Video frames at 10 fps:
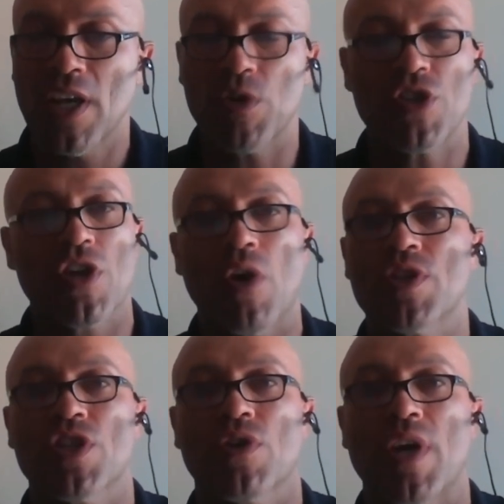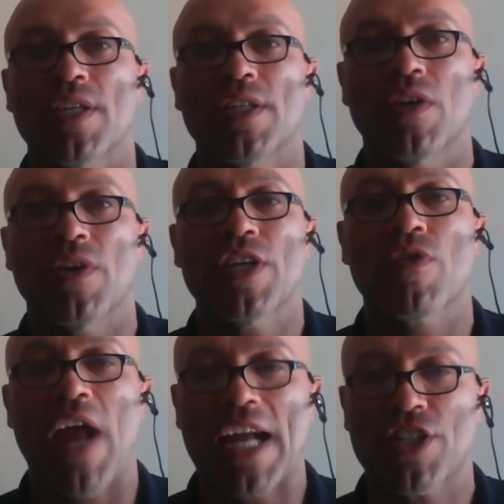which is always a great,
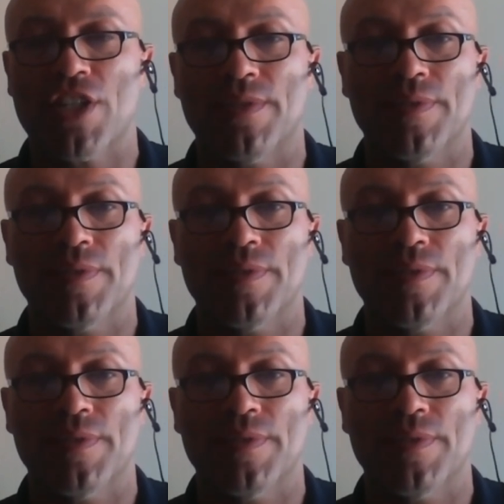interaction.